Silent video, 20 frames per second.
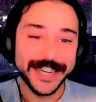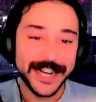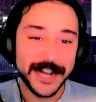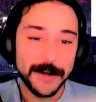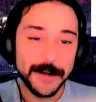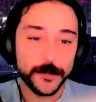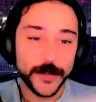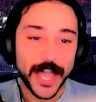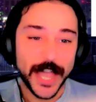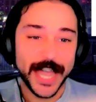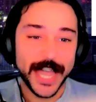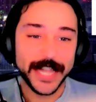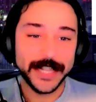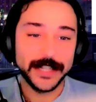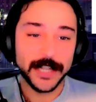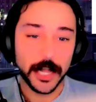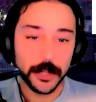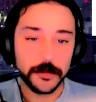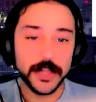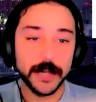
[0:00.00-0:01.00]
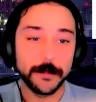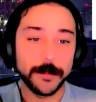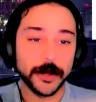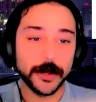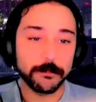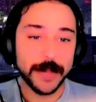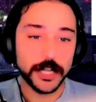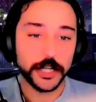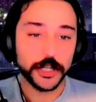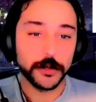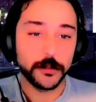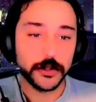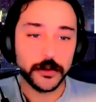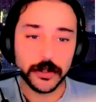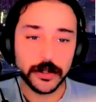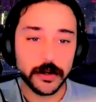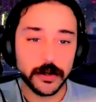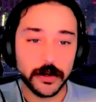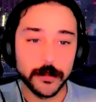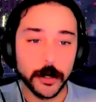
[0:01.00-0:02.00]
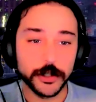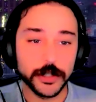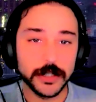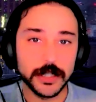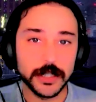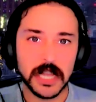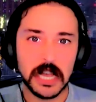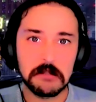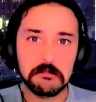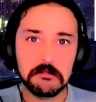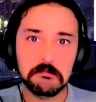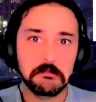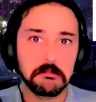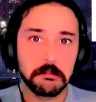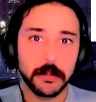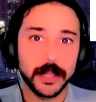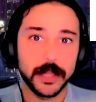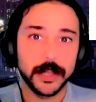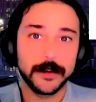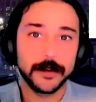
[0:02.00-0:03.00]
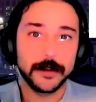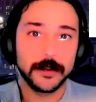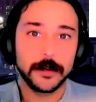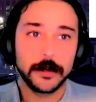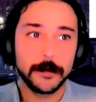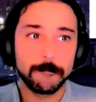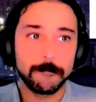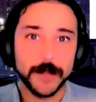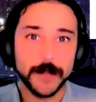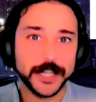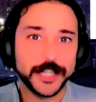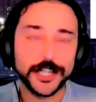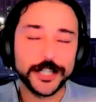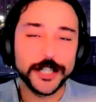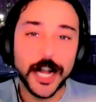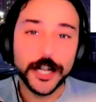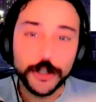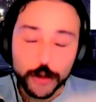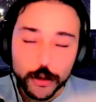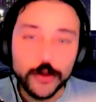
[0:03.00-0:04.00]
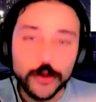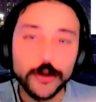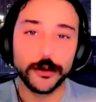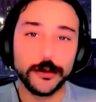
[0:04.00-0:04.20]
And the other thing about men should restrict their emotions is that it's just not true.